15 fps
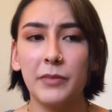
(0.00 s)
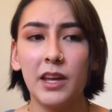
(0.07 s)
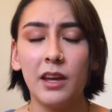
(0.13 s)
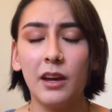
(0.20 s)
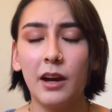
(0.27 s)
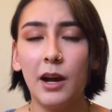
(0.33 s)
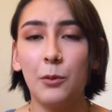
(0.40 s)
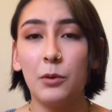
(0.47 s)

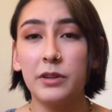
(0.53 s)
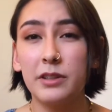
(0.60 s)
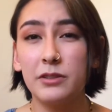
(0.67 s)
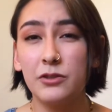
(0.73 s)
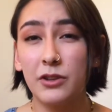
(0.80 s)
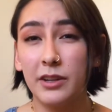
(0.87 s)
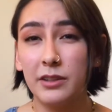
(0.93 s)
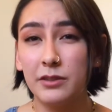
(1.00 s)
I want to
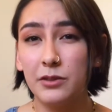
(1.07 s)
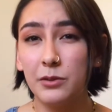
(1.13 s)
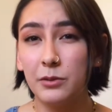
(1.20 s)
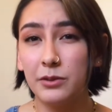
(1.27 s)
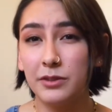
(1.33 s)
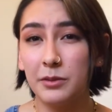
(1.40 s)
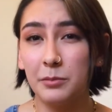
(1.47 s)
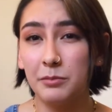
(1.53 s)
try to do
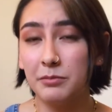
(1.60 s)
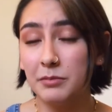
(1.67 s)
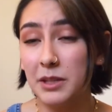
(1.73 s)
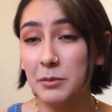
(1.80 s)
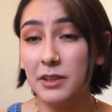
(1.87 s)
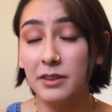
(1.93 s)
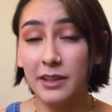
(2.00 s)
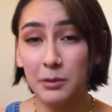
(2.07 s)
some maybe
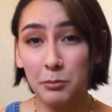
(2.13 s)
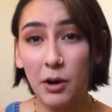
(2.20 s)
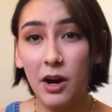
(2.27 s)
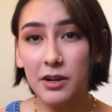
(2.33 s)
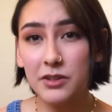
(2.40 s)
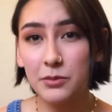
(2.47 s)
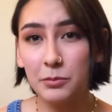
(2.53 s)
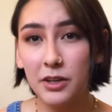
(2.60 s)
like
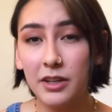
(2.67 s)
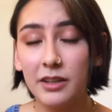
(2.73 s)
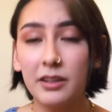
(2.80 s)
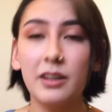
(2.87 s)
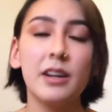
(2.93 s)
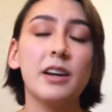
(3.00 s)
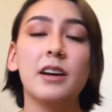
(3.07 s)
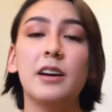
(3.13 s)
Poshmark,
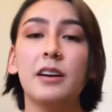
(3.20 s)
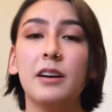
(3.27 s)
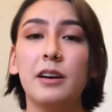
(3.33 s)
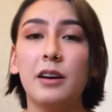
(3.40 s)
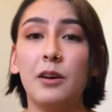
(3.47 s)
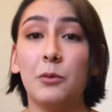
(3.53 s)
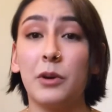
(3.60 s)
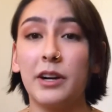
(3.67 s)

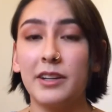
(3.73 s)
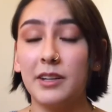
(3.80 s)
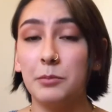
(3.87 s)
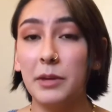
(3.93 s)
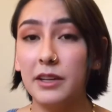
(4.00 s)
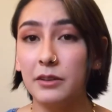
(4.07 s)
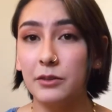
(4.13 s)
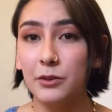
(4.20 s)
where I can
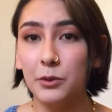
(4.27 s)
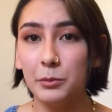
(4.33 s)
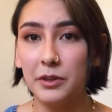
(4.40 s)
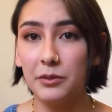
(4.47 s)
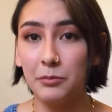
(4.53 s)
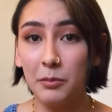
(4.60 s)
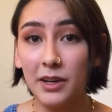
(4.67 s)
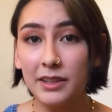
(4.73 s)
make a little bit of
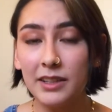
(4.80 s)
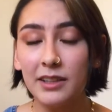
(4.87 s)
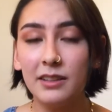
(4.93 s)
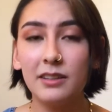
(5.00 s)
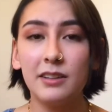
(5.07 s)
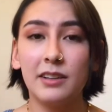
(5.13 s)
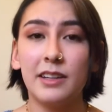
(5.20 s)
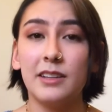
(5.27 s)
money
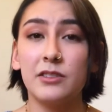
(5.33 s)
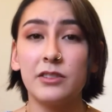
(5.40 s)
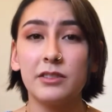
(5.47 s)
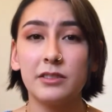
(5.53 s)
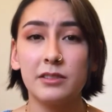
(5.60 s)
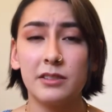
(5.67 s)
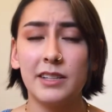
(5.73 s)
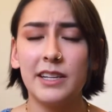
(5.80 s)
and
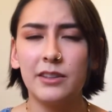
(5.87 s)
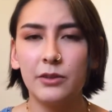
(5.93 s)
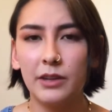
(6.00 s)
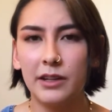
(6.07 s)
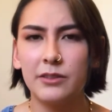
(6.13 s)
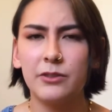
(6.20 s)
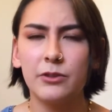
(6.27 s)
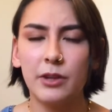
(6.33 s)
just take you guys
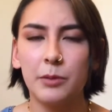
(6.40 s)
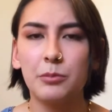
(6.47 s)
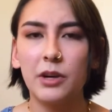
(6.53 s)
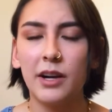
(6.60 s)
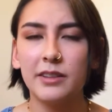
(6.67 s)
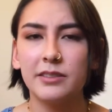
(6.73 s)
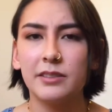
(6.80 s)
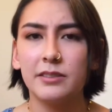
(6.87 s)
through that
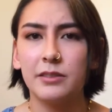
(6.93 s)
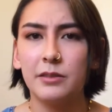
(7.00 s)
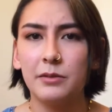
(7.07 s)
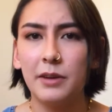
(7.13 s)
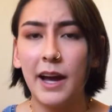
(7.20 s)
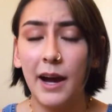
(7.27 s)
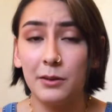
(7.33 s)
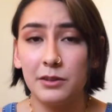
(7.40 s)
process of
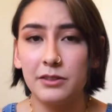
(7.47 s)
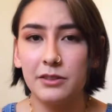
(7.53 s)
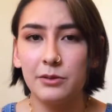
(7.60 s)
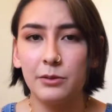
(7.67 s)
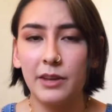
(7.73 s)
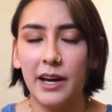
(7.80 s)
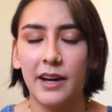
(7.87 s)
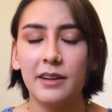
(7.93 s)
how to do
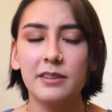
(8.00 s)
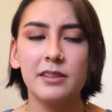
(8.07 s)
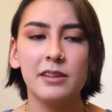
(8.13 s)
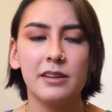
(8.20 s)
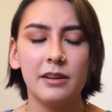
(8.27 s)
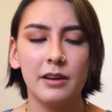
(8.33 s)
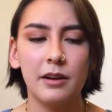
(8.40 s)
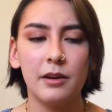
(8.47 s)
that.
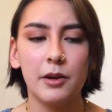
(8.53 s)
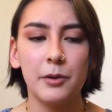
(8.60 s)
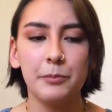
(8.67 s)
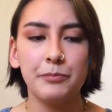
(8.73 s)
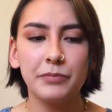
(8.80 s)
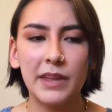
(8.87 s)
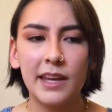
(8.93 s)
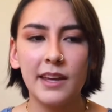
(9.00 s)

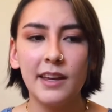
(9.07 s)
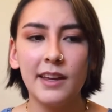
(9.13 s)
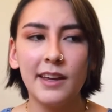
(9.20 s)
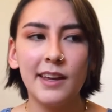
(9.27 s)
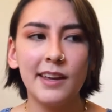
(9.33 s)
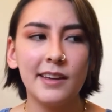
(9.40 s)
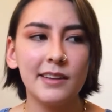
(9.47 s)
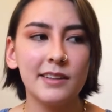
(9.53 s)

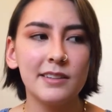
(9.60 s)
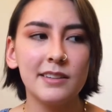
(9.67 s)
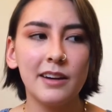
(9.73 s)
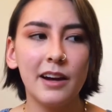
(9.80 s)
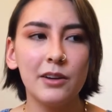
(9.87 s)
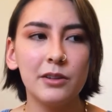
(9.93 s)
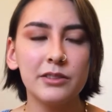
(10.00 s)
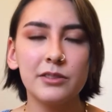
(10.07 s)
And I
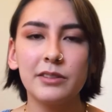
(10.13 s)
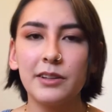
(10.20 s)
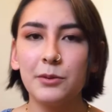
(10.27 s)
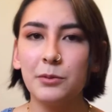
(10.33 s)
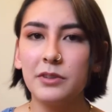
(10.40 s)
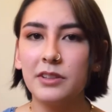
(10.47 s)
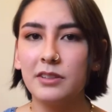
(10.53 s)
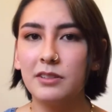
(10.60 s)
also kind of want
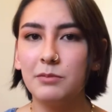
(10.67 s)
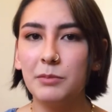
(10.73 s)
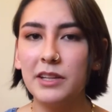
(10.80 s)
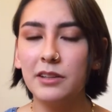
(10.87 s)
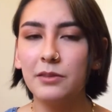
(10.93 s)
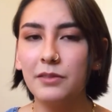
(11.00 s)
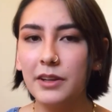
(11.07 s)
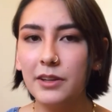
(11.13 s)
to make a
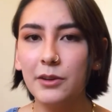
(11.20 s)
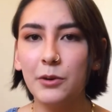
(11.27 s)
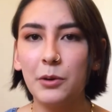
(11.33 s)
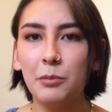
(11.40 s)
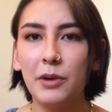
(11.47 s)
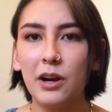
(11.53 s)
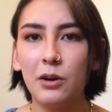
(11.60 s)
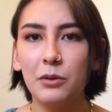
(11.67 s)
video
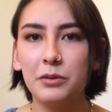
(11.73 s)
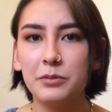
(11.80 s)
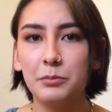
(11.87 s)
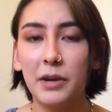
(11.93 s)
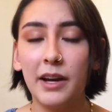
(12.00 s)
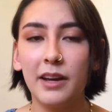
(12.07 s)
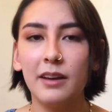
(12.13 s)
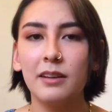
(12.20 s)
about
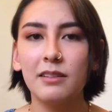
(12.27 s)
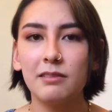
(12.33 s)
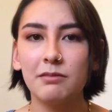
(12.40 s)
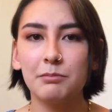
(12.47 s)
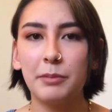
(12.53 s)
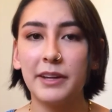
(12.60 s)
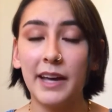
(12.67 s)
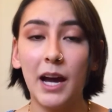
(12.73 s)
my
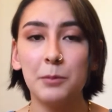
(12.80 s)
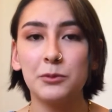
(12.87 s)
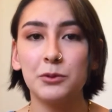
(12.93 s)
capsule